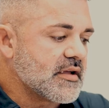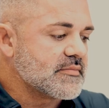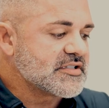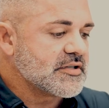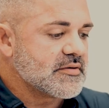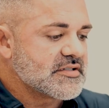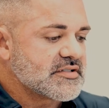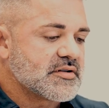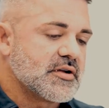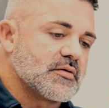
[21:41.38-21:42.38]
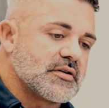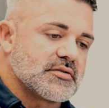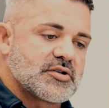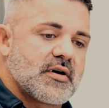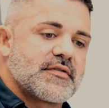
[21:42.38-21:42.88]
thumbs too is
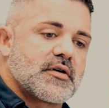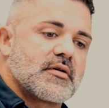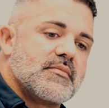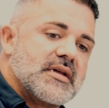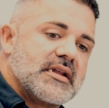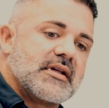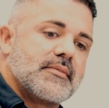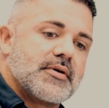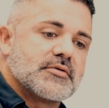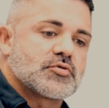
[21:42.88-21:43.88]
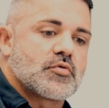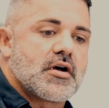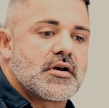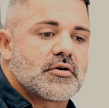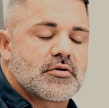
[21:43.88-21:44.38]
you'll still have your immediate post
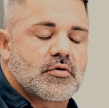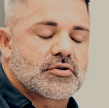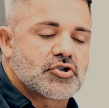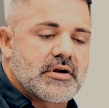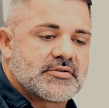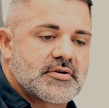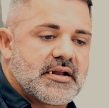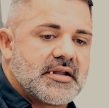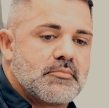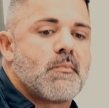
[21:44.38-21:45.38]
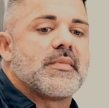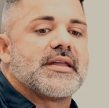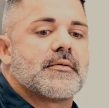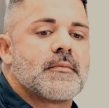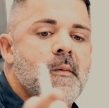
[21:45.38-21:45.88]
run or strength training
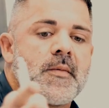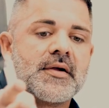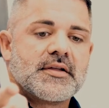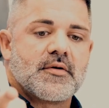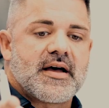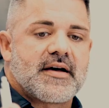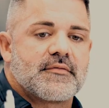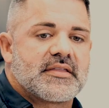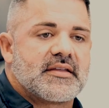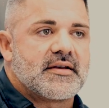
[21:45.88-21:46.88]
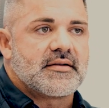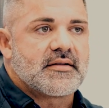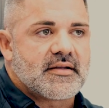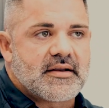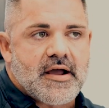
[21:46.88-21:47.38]
meal. You'll have
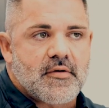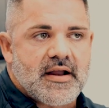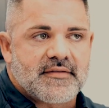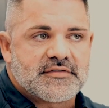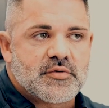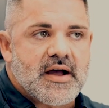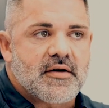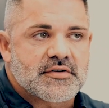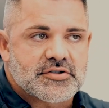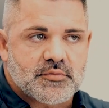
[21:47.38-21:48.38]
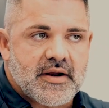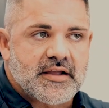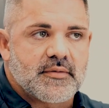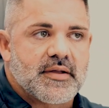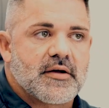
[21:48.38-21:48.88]
within an hour and a half, 2 hours, your
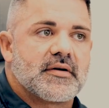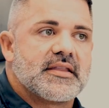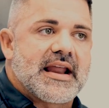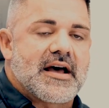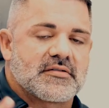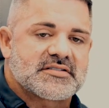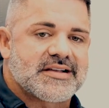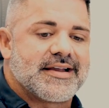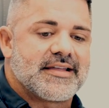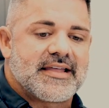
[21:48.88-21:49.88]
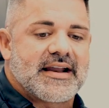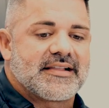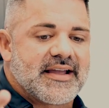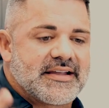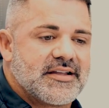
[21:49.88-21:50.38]
regular meal. And then outside of that,
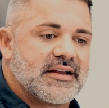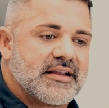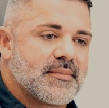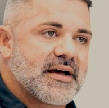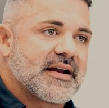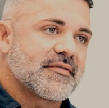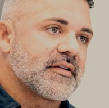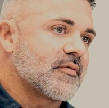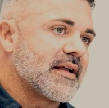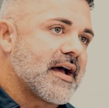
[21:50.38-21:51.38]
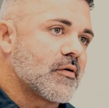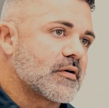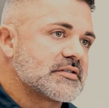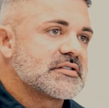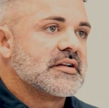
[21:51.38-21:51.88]
I'd like you to eat about every 3
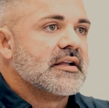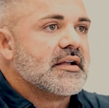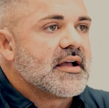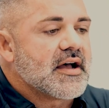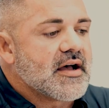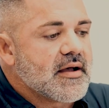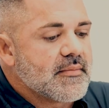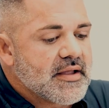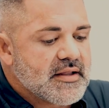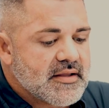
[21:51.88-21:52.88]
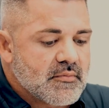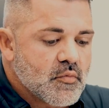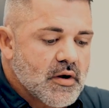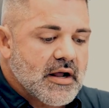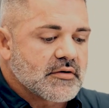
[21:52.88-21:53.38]
hours. Okay. And
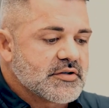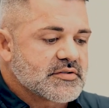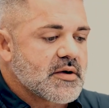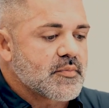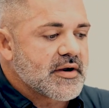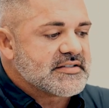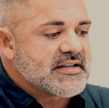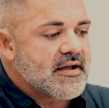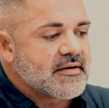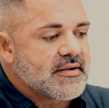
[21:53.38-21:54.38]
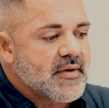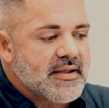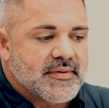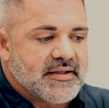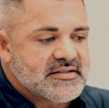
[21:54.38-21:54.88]
then what I'll do is I'll break down. It
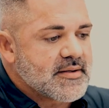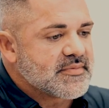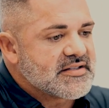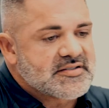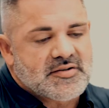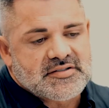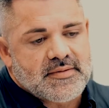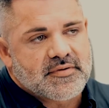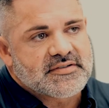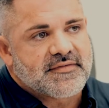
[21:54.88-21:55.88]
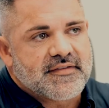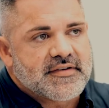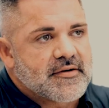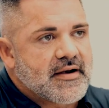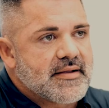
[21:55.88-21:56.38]
might be something so simple as
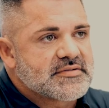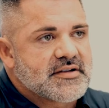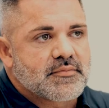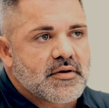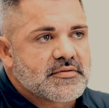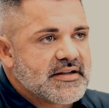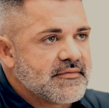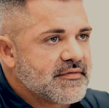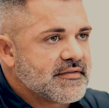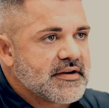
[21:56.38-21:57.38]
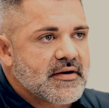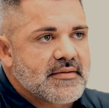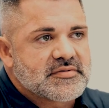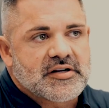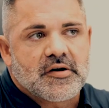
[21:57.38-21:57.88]
50 grams of protein, 50
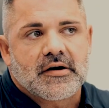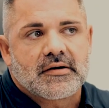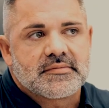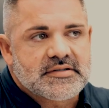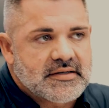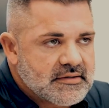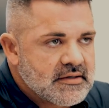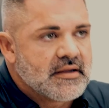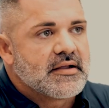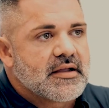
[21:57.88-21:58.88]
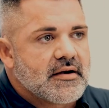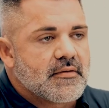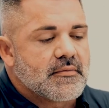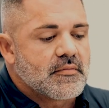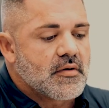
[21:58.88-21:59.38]
grams of carbs, and,
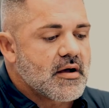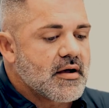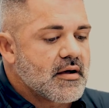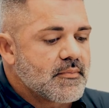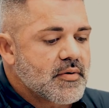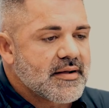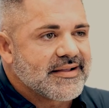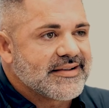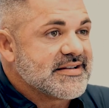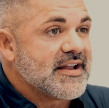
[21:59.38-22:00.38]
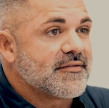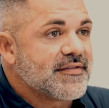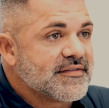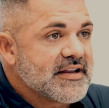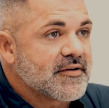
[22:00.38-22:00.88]
probably like 10 or
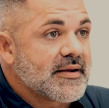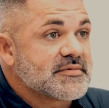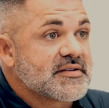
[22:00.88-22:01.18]
15 grams